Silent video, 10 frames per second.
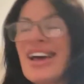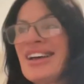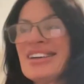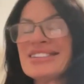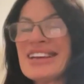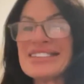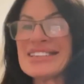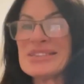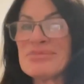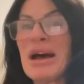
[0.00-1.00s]
I
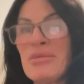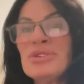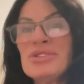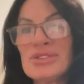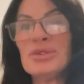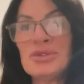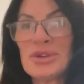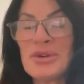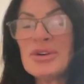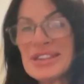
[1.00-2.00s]
says, but I want to know
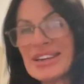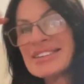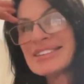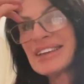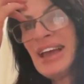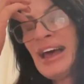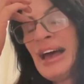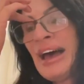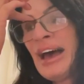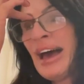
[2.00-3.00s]
who God is.
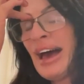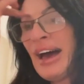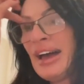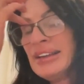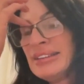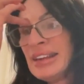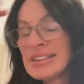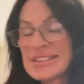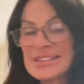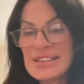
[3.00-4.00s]
And
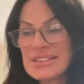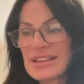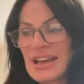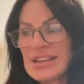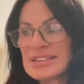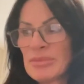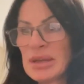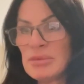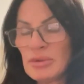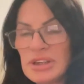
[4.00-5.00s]
then I says, is the
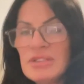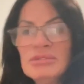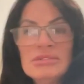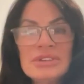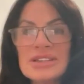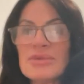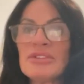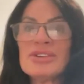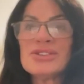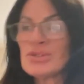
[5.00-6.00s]
Bible real? Because
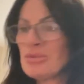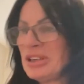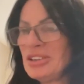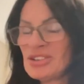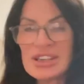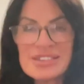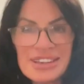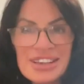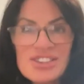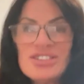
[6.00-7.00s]
we've got so many
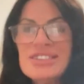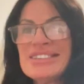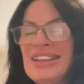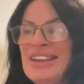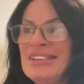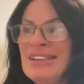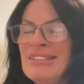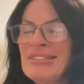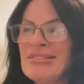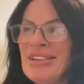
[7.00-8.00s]
translations. And then
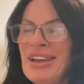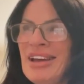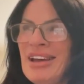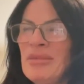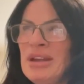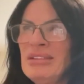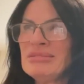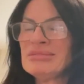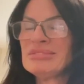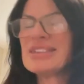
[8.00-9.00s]
I
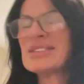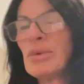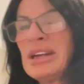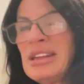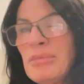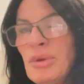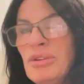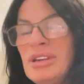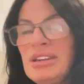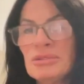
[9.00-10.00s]
went, is Winnie the
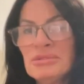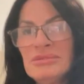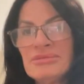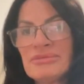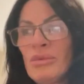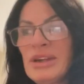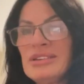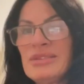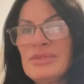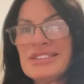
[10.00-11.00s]
Pooh real?
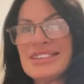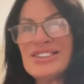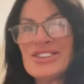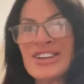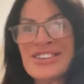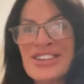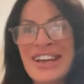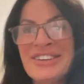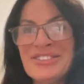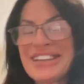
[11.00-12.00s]
When do we teach our
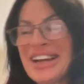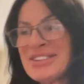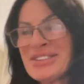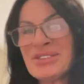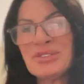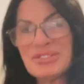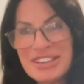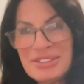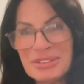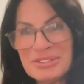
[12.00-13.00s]
child that's not
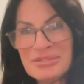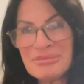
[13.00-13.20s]
real?